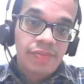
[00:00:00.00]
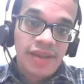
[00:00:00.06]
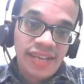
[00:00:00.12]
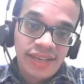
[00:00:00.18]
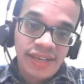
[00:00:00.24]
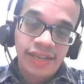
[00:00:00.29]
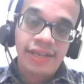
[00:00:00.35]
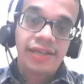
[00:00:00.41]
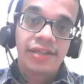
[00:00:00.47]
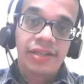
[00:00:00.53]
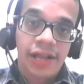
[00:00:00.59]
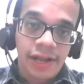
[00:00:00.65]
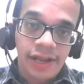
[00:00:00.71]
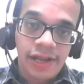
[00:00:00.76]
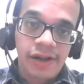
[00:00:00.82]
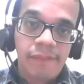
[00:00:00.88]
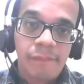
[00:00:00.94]
making is a
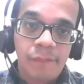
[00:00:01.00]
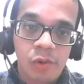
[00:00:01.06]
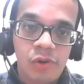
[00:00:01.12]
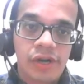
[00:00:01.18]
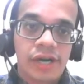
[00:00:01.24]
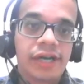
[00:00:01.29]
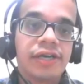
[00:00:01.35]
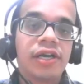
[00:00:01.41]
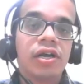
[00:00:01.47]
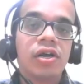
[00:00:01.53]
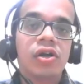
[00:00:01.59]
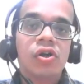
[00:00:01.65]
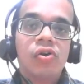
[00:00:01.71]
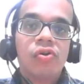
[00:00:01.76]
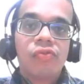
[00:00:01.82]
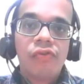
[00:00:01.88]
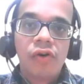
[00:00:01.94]
key component
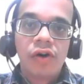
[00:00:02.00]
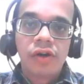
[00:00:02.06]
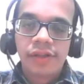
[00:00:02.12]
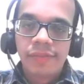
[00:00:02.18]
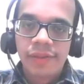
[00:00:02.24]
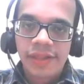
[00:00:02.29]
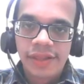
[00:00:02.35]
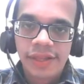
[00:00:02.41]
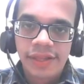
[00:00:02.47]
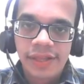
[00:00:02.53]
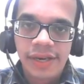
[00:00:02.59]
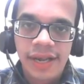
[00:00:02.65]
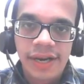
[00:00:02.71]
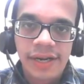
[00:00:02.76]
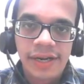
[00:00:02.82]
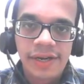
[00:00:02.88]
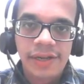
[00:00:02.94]
for the business
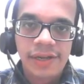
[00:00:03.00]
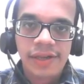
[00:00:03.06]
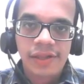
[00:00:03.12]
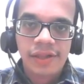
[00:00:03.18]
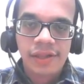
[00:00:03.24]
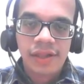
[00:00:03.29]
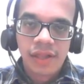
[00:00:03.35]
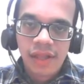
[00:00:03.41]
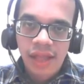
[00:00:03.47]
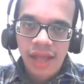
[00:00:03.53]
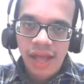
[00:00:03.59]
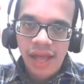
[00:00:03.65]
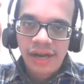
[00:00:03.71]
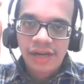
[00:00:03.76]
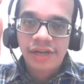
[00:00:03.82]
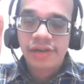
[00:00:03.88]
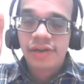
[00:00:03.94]
analytics,
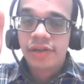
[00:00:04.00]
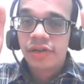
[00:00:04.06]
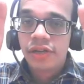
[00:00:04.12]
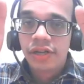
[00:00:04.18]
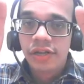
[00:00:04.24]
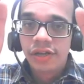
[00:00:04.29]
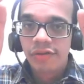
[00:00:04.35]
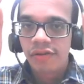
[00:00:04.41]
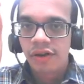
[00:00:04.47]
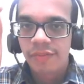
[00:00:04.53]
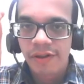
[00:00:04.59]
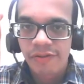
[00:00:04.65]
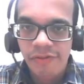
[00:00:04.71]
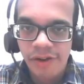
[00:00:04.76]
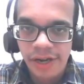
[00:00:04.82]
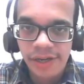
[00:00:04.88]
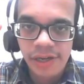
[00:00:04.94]
and here we'll be
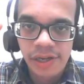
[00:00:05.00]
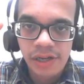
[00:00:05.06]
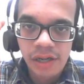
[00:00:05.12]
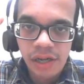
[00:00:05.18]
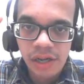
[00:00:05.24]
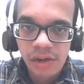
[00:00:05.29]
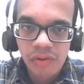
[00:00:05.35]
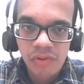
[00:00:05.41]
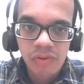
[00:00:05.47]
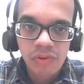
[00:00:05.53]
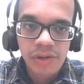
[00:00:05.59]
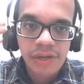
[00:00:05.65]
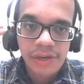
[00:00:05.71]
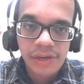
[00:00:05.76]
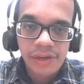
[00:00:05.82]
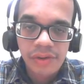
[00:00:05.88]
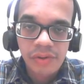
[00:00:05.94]
finding out
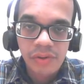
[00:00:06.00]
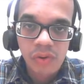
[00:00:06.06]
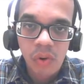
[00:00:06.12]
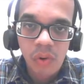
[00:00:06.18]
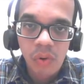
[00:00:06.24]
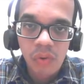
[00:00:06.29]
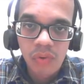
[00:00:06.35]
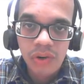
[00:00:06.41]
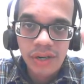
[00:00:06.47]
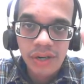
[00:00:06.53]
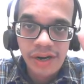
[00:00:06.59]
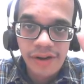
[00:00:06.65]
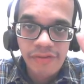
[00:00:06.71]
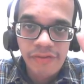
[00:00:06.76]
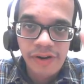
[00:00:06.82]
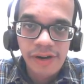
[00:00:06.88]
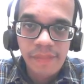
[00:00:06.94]
the
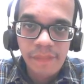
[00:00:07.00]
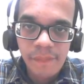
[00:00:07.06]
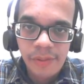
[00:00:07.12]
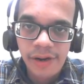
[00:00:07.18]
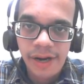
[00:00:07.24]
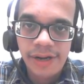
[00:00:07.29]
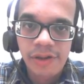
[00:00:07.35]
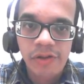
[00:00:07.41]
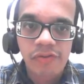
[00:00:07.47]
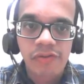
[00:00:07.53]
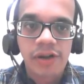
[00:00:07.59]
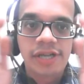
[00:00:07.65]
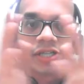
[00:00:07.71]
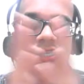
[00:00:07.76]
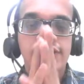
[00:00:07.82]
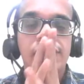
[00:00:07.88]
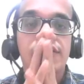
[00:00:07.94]
different kinds of
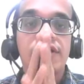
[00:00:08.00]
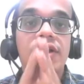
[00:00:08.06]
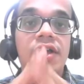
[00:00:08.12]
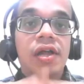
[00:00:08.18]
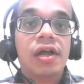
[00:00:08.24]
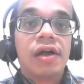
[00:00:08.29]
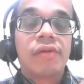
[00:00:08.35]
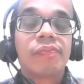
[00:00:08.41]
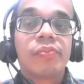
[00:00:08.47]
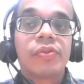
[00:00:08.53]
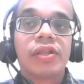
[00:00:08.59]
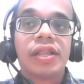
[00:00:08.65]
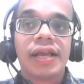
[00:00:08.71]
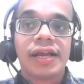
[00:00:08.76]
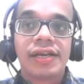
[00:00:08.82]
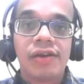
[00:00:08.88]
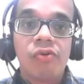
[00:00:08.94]
questions,
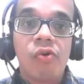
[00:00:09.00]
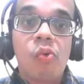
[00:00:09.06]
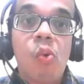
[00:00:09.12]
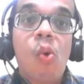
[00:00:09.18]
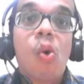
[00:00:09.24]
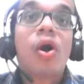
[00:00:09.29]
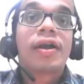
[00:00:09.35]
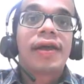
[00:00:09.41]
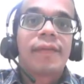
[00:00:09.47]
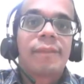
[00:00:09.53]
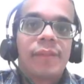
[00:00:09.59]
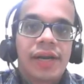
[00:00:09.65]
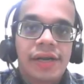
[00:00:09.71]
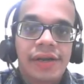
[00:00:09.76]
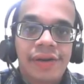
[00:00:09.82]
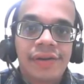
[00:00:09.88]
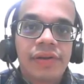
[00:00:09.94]
like what
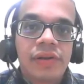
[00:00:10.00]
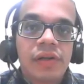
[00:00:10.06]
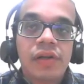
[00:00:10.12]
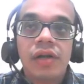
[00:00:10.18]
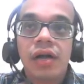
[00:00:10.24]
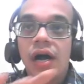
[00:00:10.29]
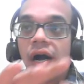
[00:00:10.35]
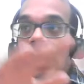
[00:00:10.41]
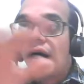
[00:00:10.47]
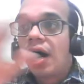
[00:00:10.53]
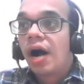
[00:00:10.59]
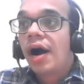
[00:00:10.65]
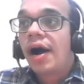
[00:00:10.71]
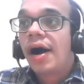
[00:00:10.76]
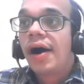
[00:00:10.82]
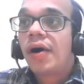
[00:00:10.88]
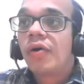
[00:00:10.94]
happened,
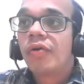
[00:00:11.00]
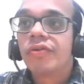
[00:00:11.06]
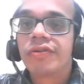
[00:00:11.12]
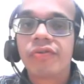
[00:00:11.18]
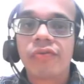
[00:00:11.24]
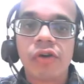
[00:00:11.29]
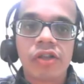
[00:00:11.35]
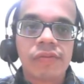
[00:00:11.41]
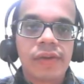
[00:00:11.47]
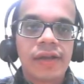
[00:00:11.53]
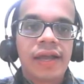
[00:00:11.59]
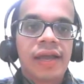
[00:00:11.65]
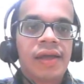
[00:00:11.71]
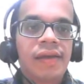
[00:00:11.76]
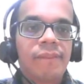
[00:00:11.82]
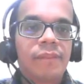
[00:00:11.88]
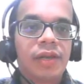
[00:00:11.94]
how it was being
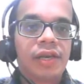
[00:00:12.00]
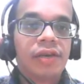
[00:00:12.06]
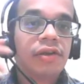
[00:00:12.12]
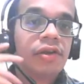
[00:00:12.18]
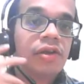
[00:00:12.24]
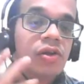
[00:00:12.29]
happen.